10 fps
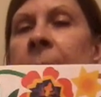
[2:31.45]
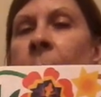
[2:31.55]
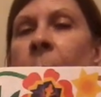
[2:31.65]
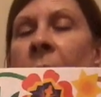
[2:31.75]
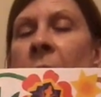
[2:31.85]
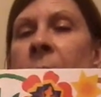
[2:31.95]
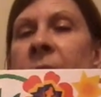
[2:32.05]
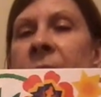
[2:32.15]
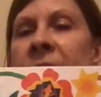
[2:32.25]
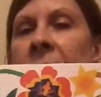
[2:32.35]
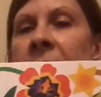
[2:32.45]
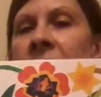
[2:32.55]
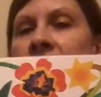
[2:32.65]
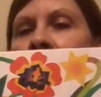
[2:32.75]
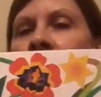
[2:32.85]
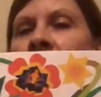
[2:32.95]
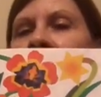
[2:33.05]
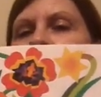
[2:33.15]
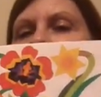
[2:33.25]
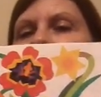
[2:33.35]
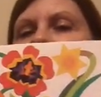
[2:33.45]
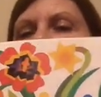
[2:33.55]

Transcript: the bulbs are starting to grow.